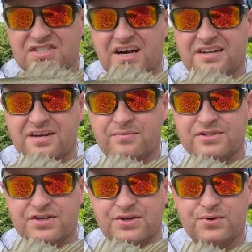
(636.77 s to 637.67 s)
got number
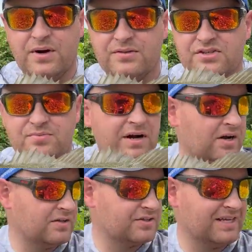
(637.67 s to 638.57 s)
two on the
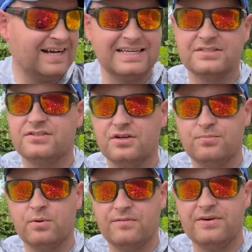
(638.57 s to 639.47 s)
smaller size, the
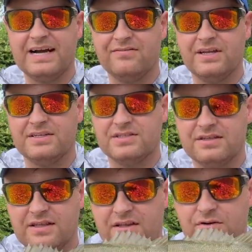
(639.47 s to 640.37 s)
2.5
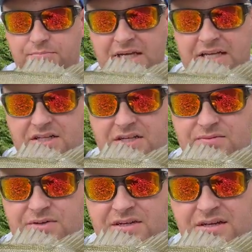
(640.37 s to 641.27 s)
inch, that little pink
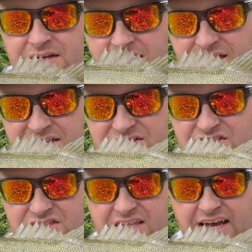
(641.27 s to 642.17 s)
looking one.
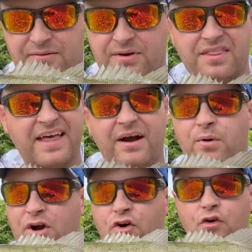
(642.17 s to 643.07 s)
Just that one. That
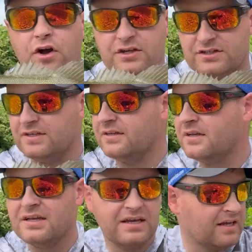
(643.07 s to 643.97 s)
one crushed it.
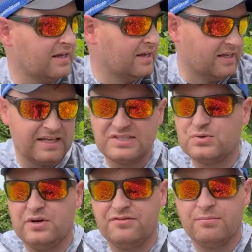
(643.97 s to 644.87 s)
In that
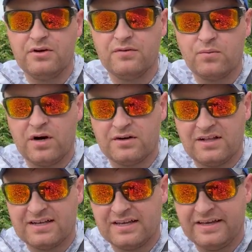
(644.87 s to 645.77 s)
swift moving water
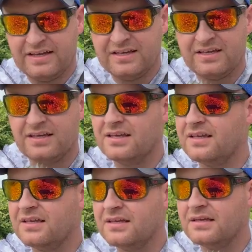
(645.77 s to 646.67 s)
like that.
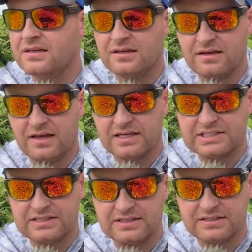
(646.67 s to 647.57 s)

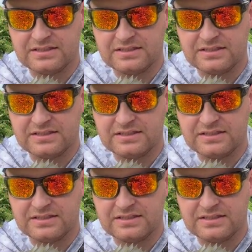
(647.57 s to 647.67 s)
Excellent.